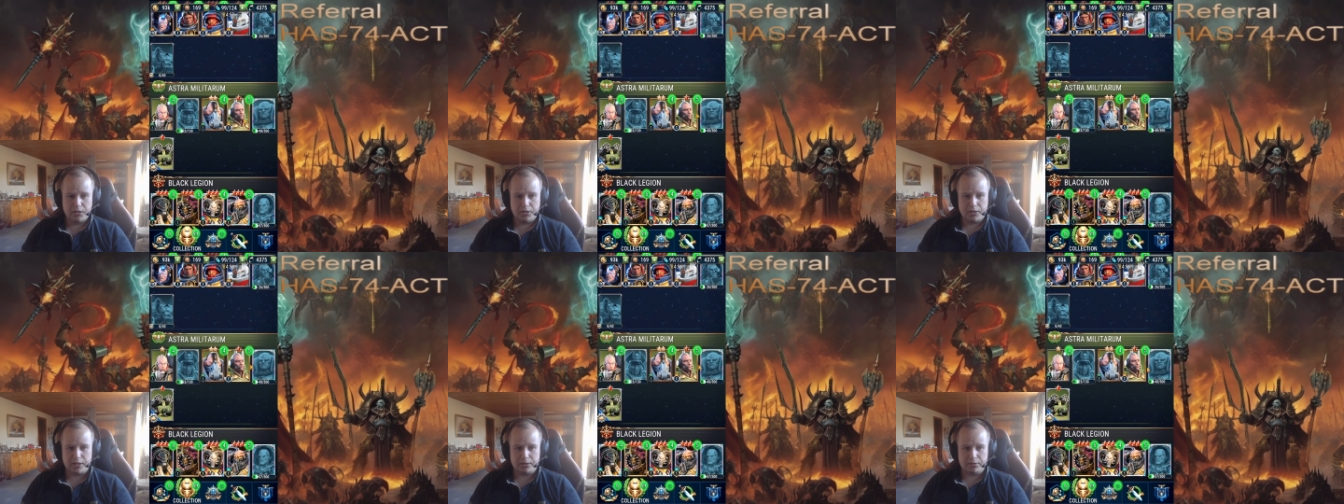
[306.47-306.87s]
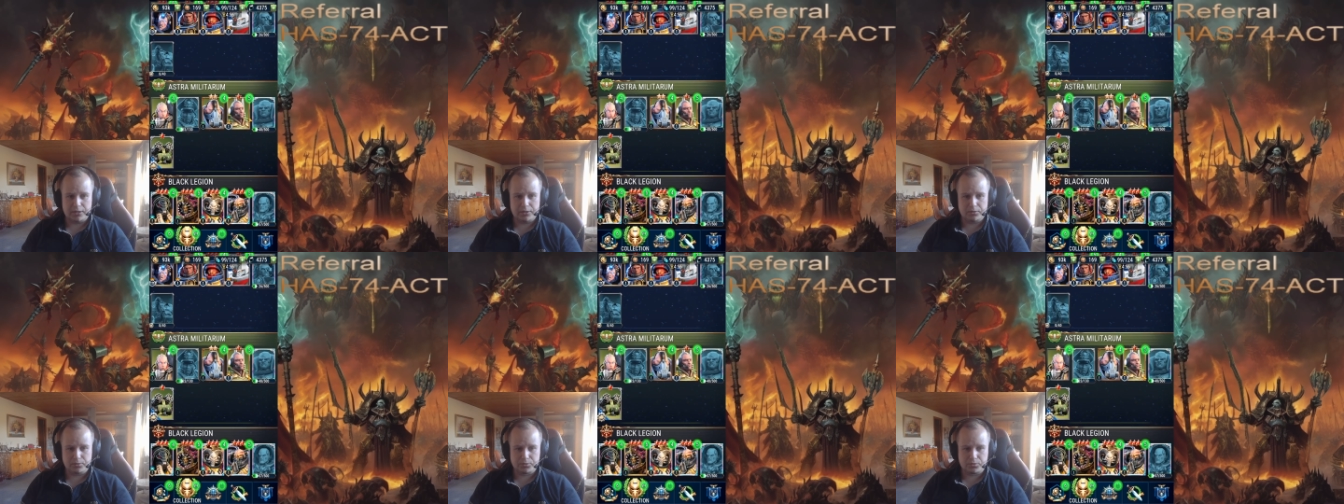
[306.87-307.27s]
Now I
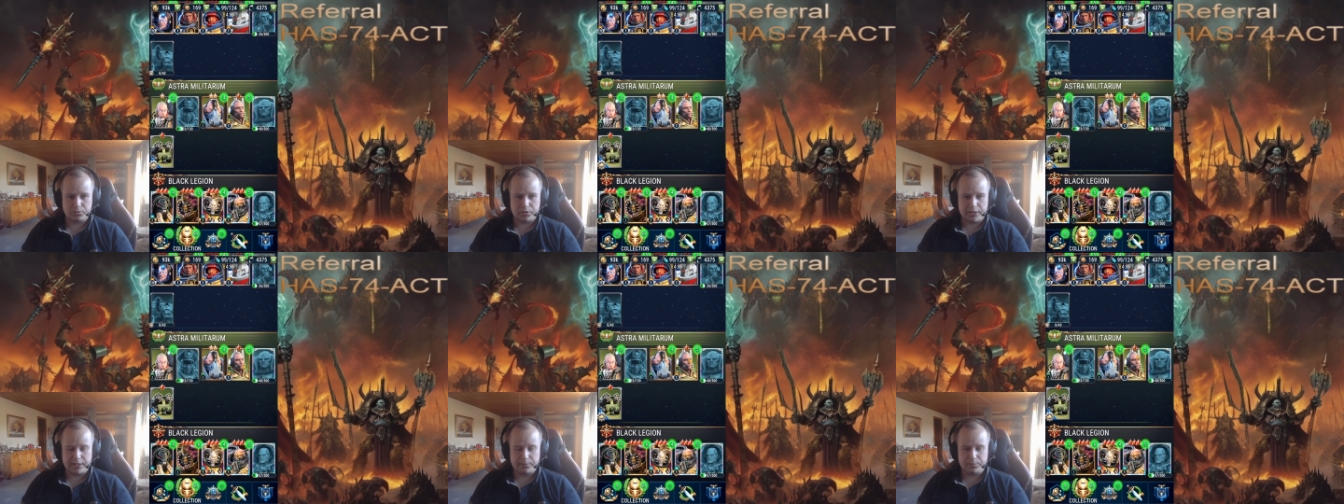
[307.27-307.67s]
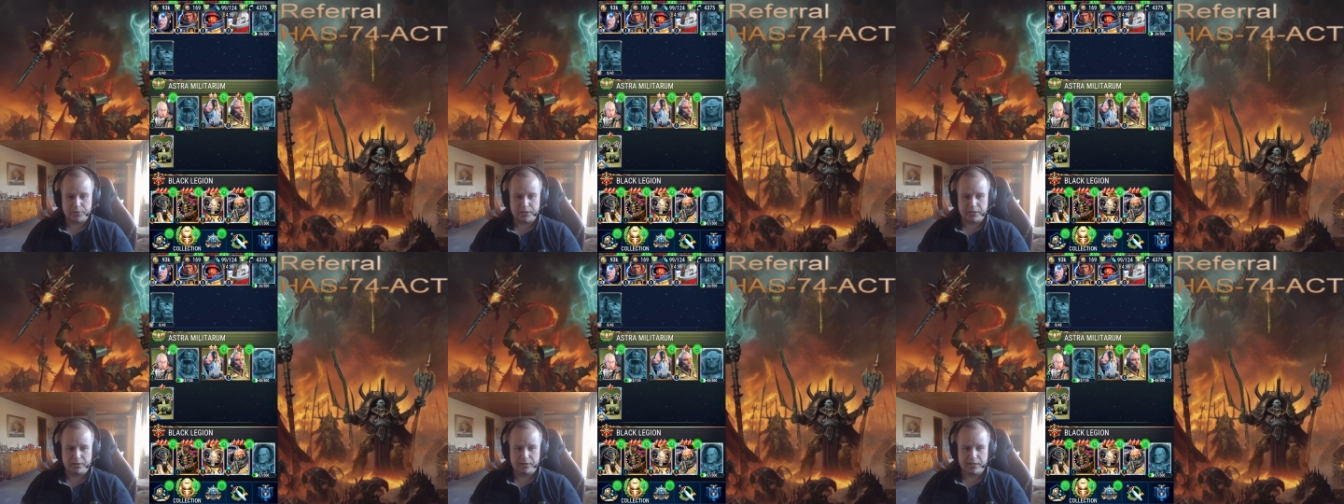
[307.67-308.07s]
also like
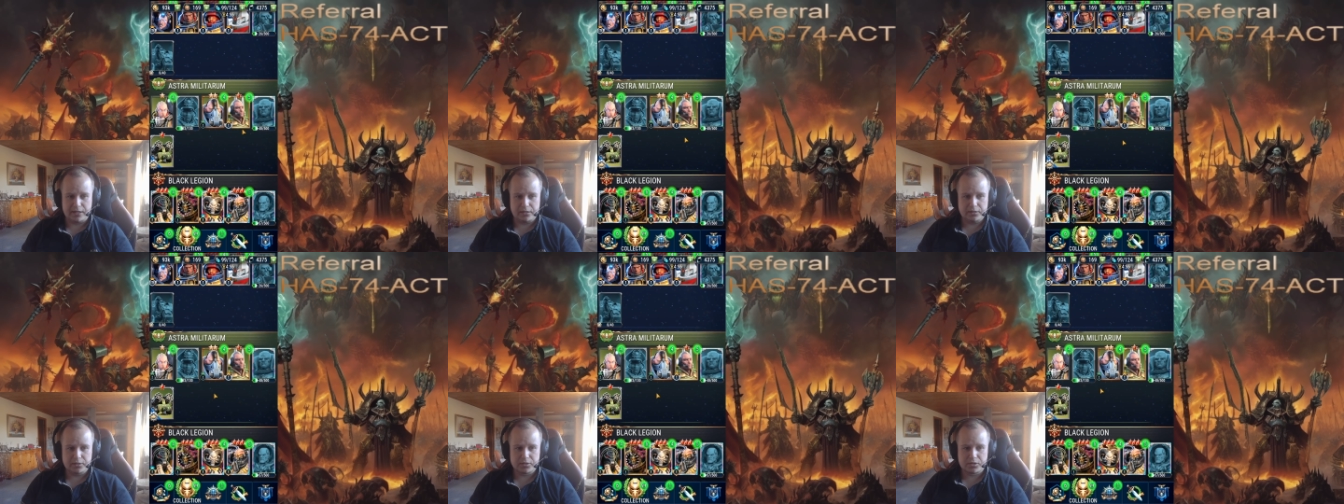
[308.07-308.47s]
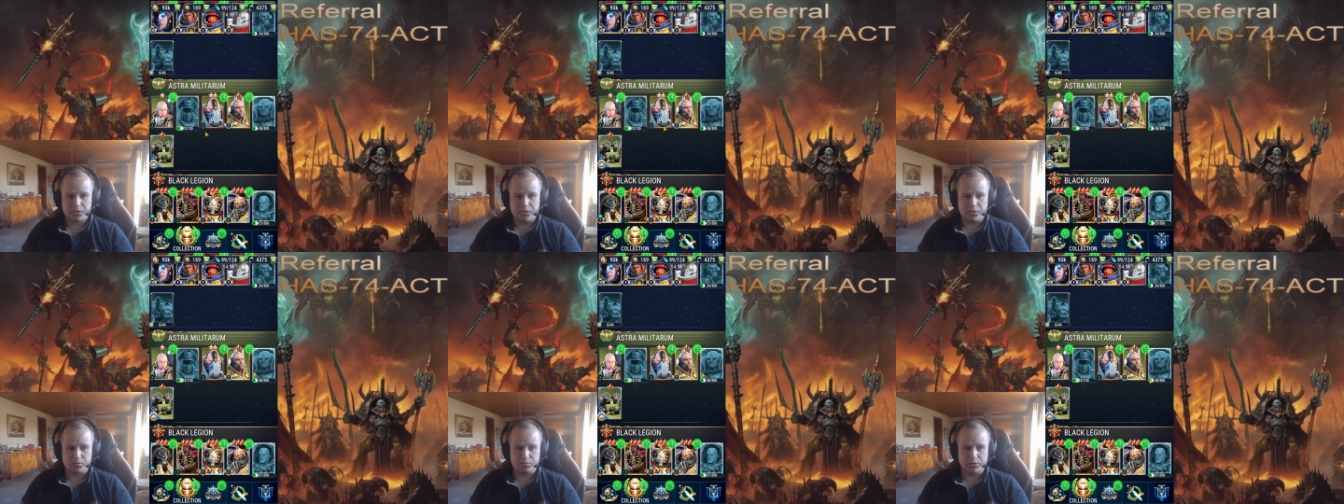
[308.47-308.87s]
my Thaddeus,
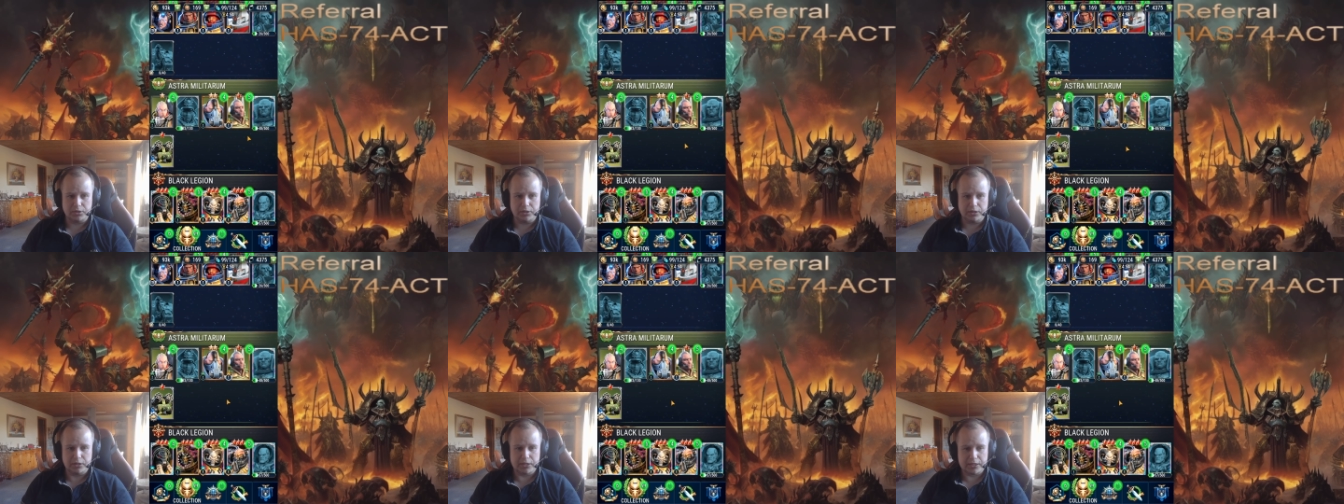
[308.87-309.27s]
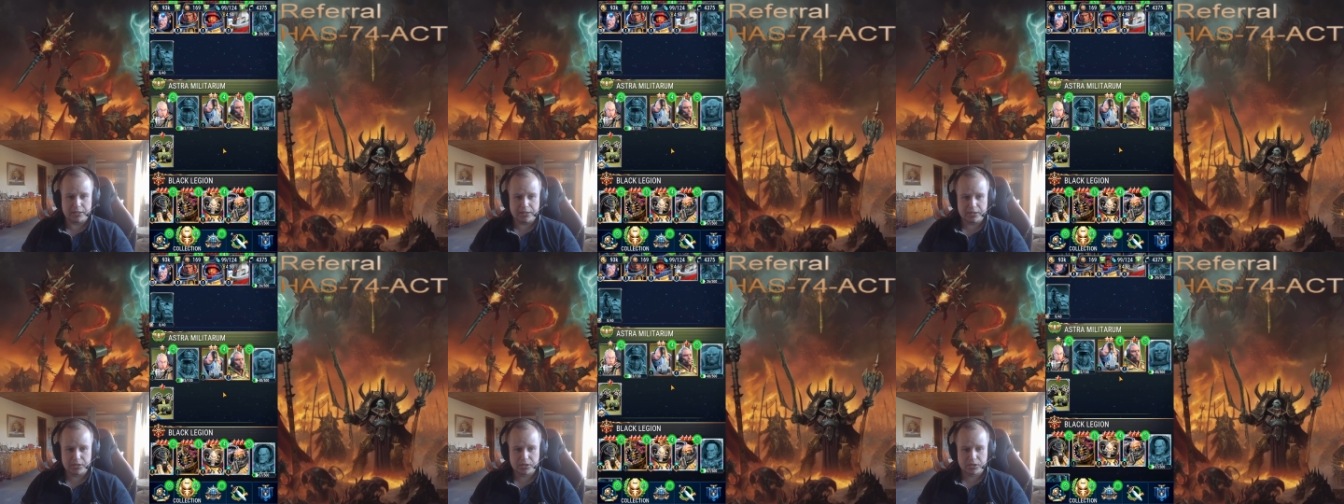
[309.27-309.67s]
he's really
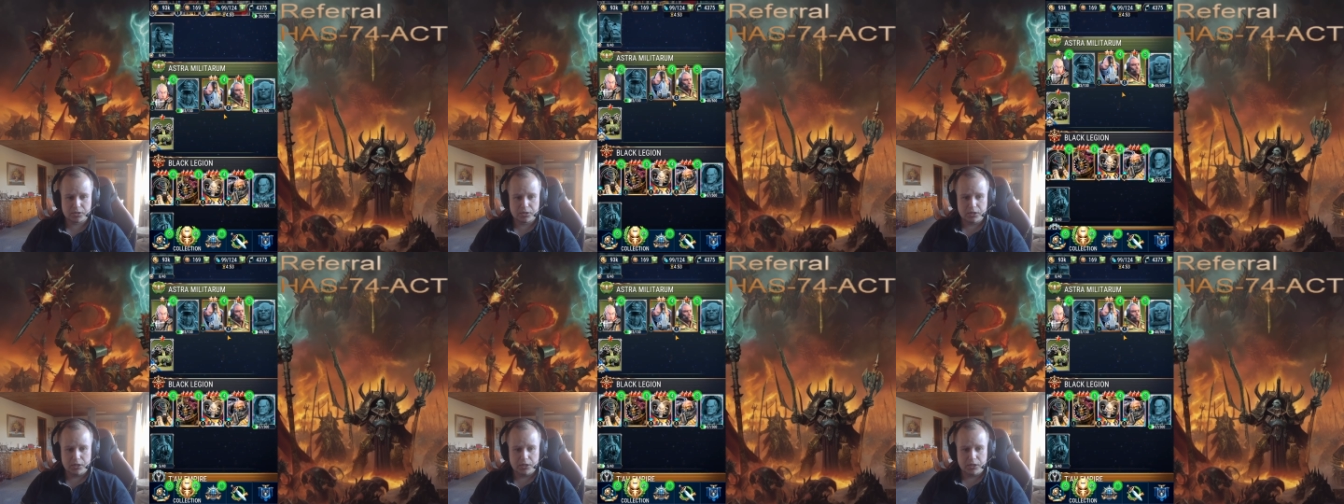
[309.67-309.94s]
nice.